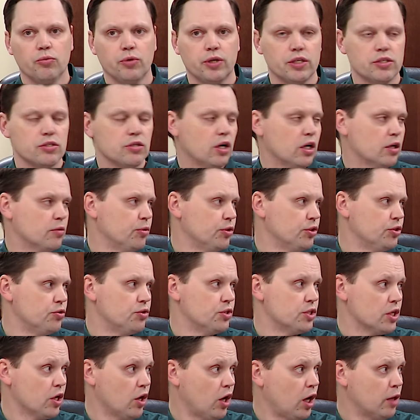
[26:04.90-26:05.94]
we can talk about
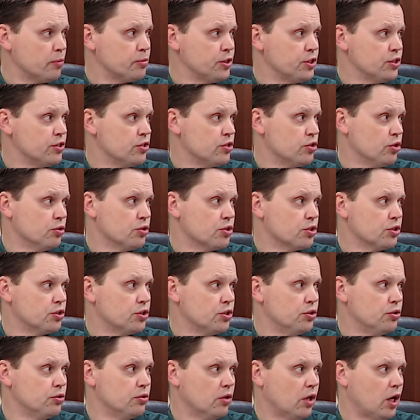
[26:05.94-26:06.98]
using options those are
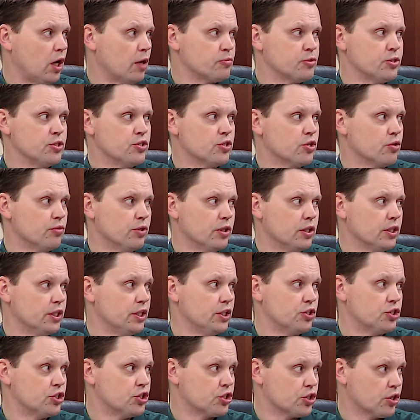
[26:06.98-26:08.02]
two options are
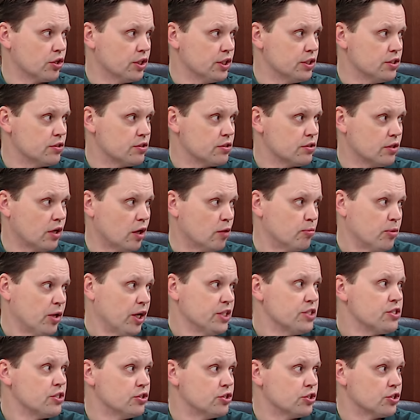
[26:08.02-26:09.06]
really insurance or
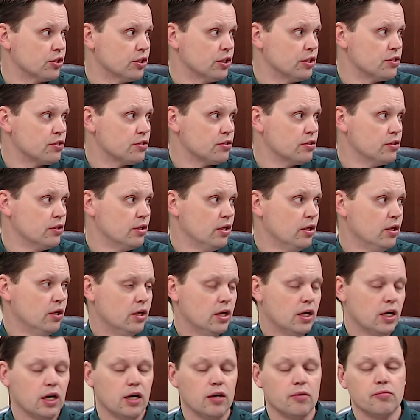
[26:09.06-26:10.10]
price insurance
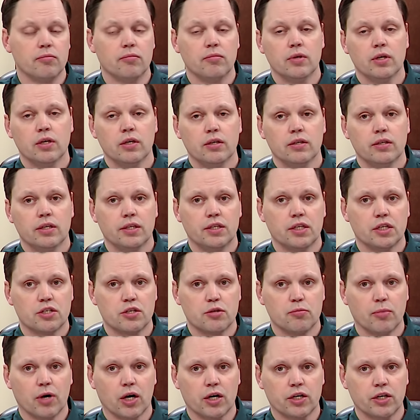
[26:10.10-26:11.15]
um, that there's
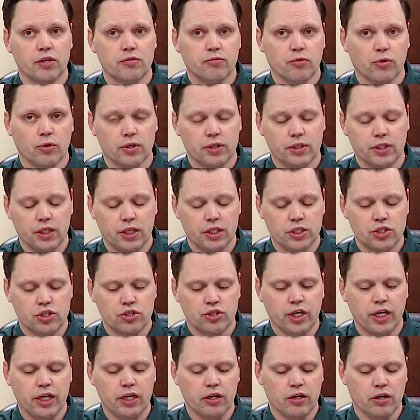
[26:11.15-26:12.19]
a market for and that it's
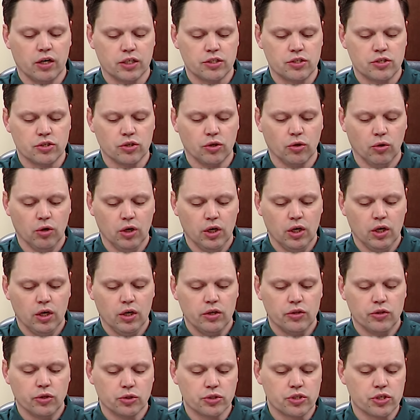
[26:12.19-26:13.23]
traded on so
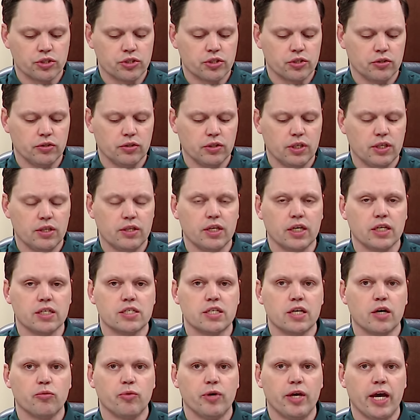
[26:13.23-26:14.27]
those are certainly
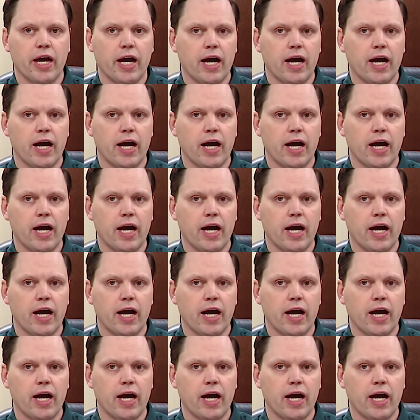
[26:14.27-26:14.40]
things that we